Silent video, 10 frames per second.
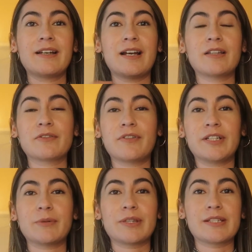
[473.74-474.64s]
I look
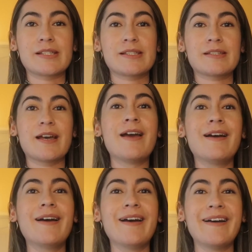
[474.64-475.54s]
funny with this
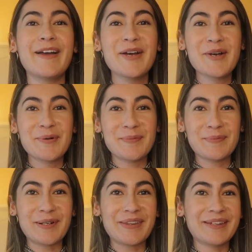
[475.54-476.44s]

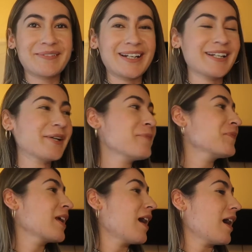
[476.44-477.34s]
bow thing right here.
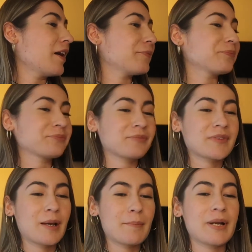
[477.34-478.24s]

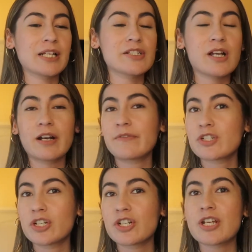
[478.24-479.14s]
But I just got out of
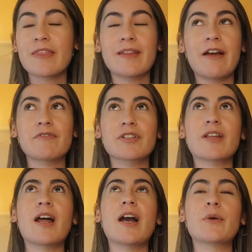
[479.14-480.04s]
church, and then after
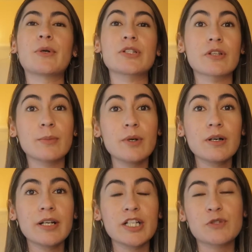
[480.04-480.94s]
that I went to the mall,
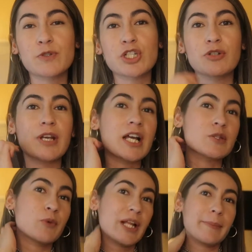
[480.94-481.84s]
and I just want to show you guys what I